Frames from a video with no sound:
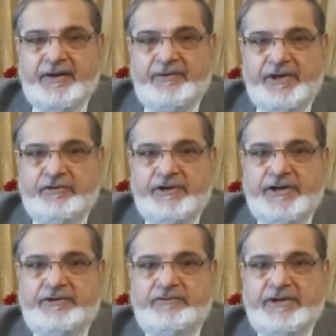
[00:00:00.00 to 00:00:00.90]
We are
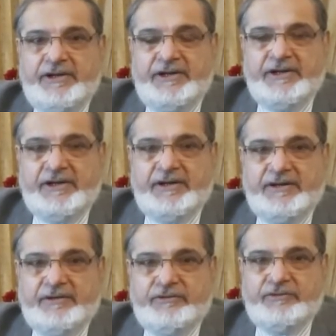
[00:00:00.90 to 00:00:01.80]
already doing
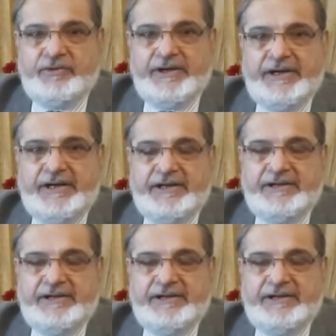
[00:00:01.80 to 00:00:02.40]
good work in